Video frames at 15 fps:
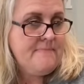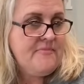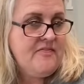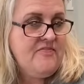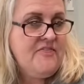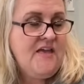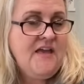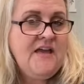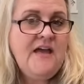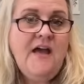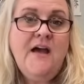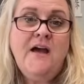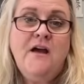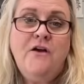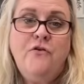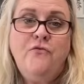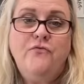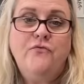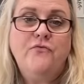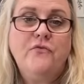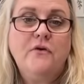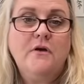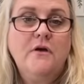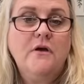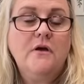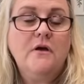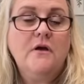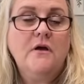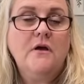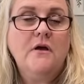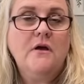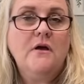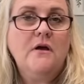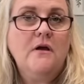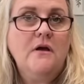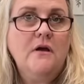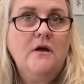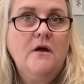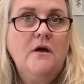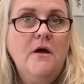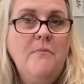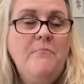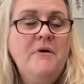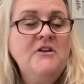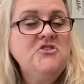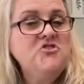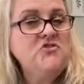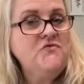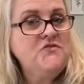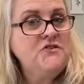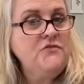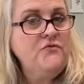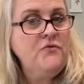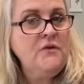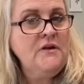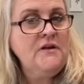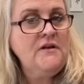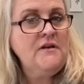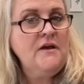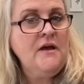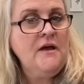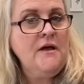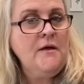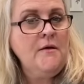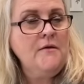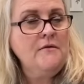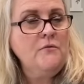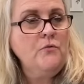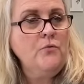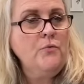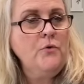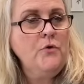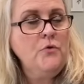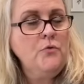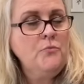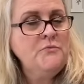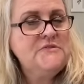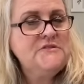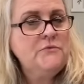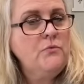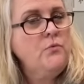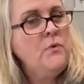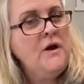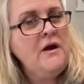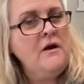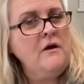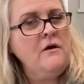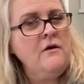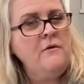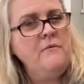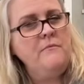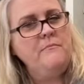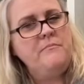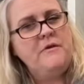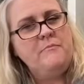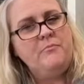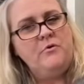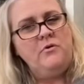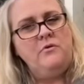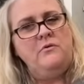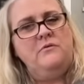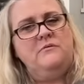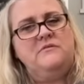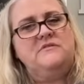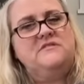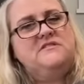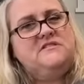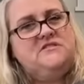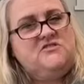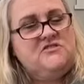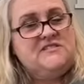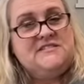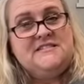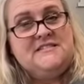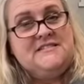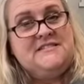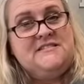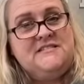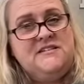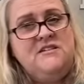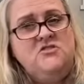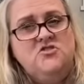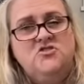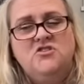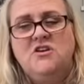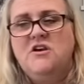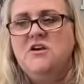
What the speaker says: They have a bunch of different rooms where people just sit and stitch.